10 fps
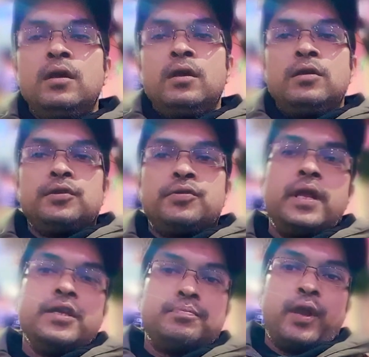So
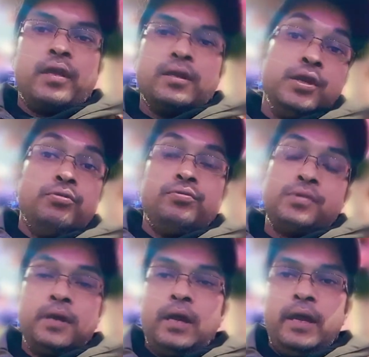today's breaking
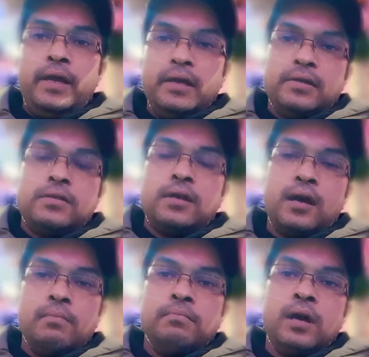news is
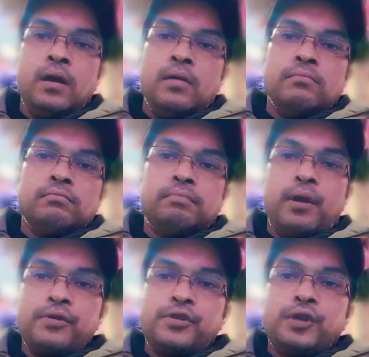
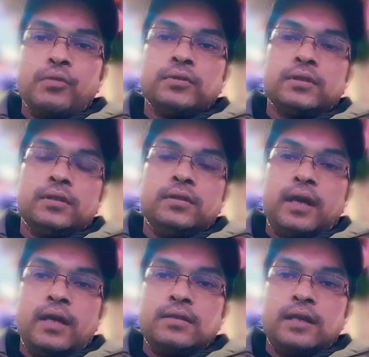Boris Johnson
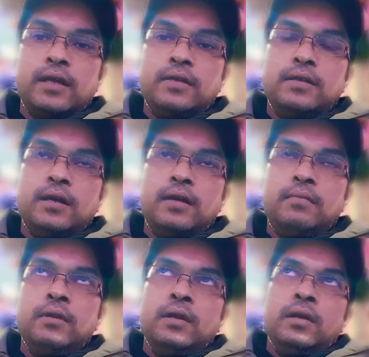has said
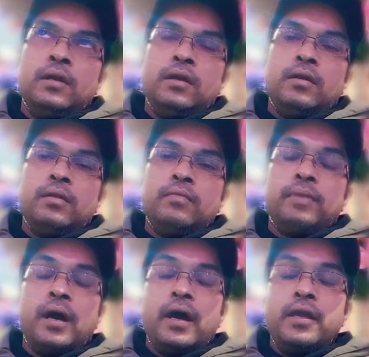
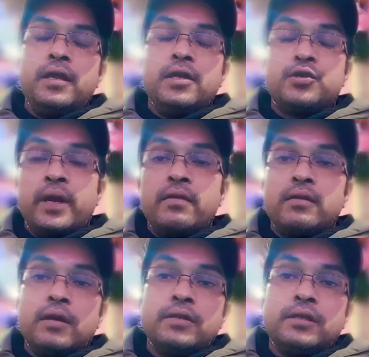by year
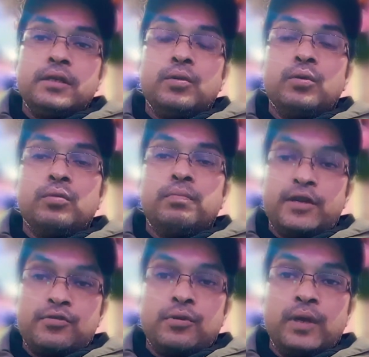2030 all
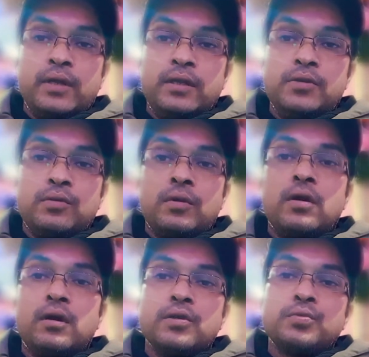petrol and diesel
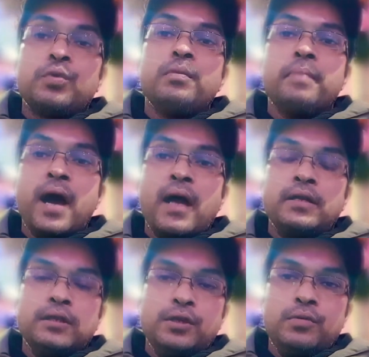cars will be banned
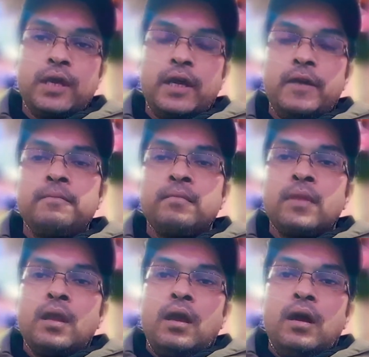in the UK,
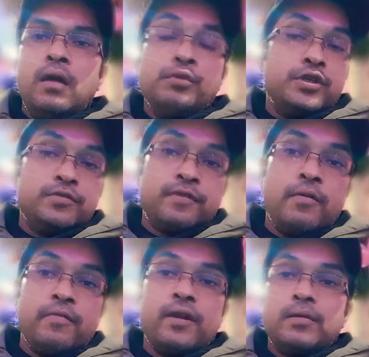which is
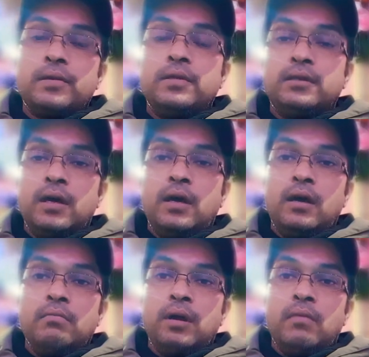very, very good.
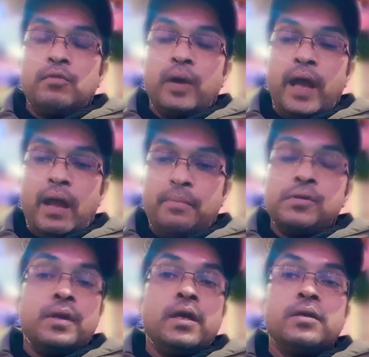I'm quite happy
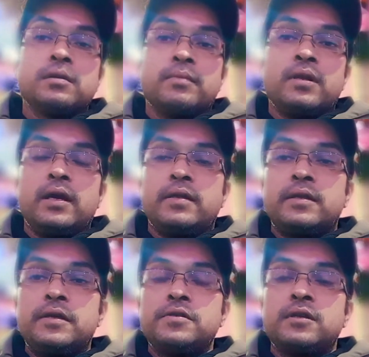to hear something like this.